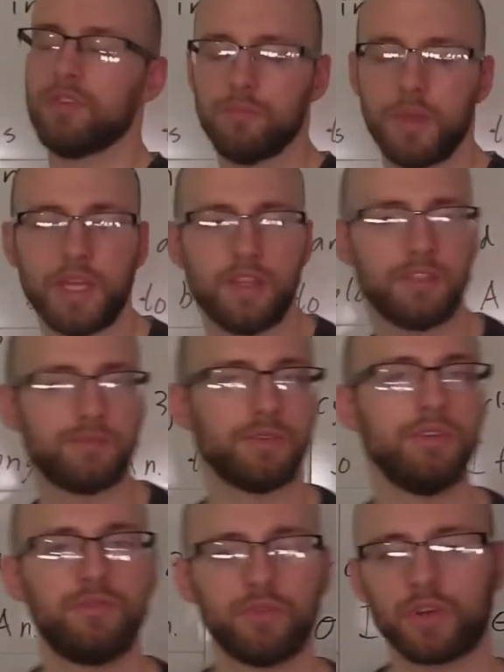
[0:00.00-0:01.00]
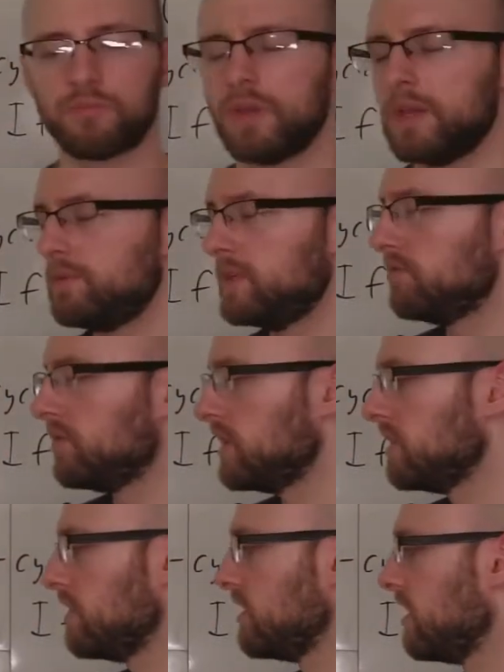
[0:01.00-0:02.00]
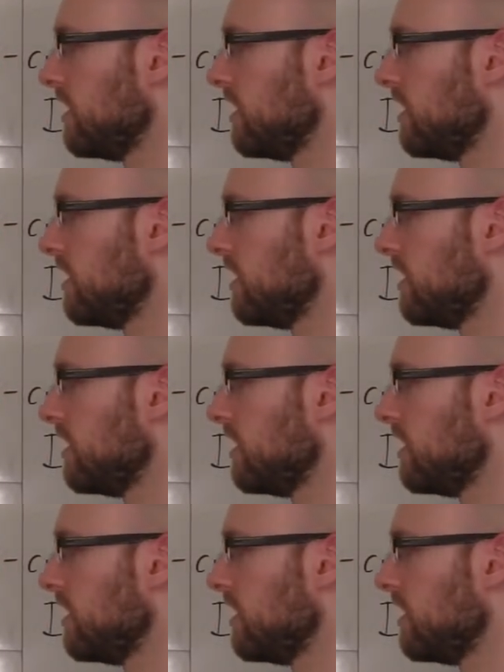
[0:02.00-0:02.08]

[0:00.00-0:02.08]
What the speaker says: to make this proof work. Maybe you can,